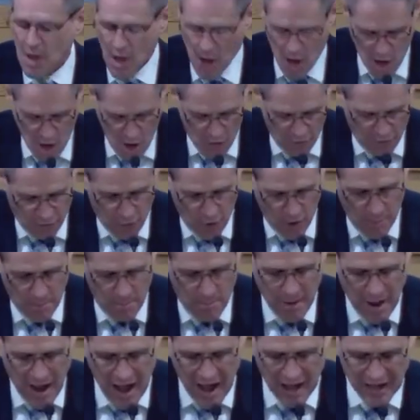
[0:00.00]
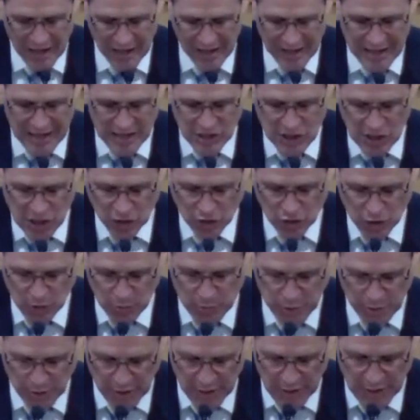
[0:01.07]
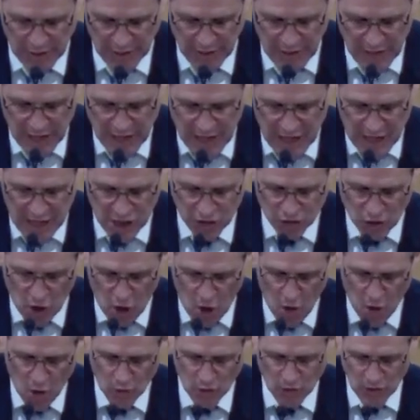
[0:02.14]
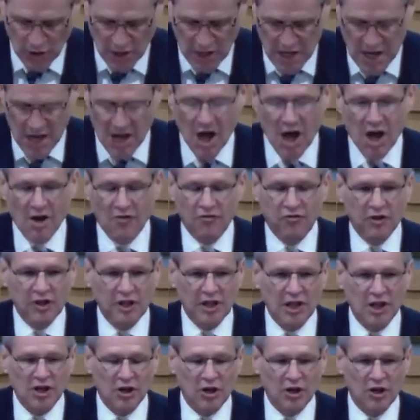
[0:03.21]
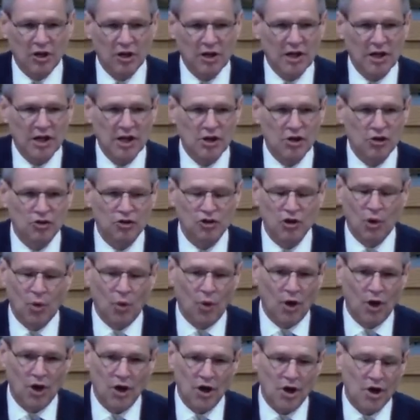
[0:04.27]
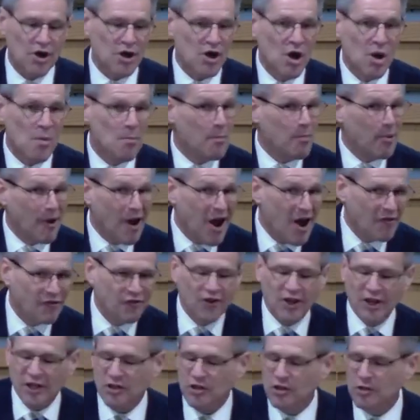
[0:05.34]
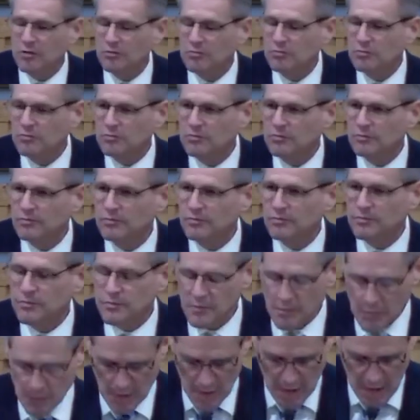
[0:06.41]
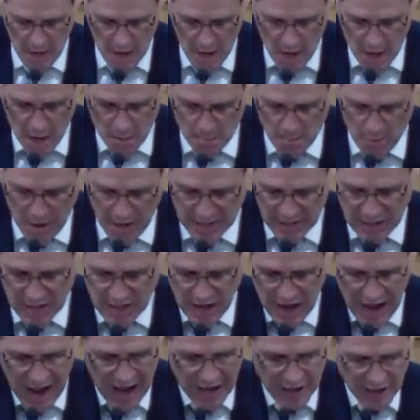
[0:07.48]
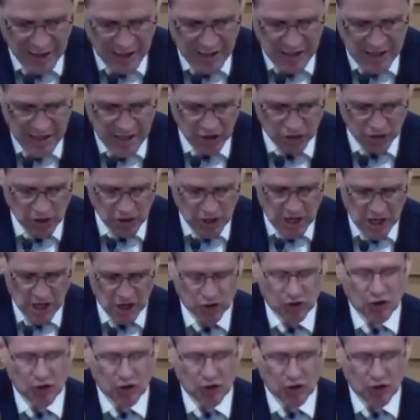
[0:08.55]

For bodily discipline is only of little, here's the word, profit. But godliness is